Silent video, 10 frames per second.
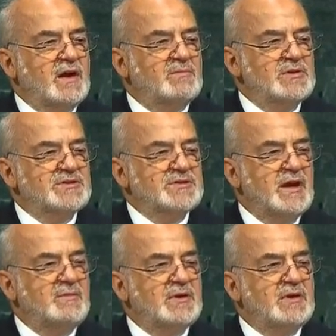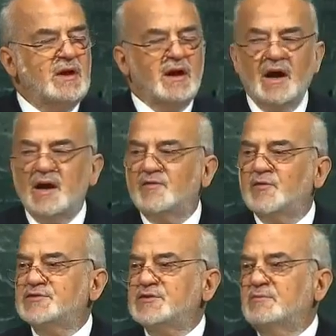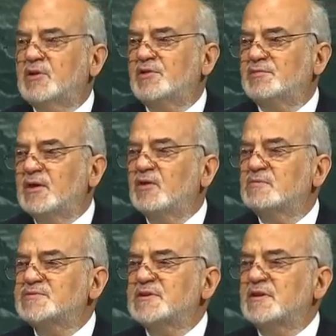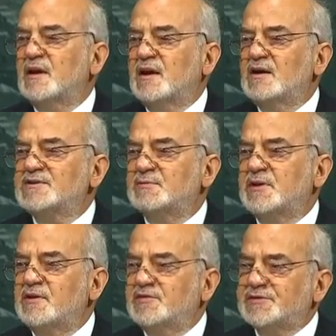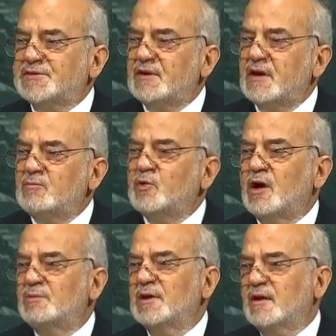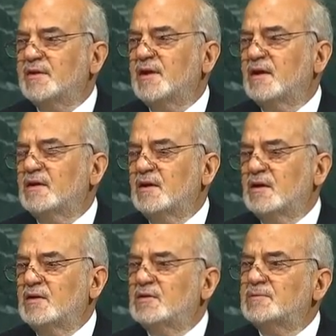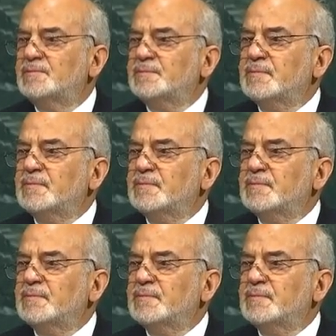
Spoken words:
We've taken all of the necessary measures to implement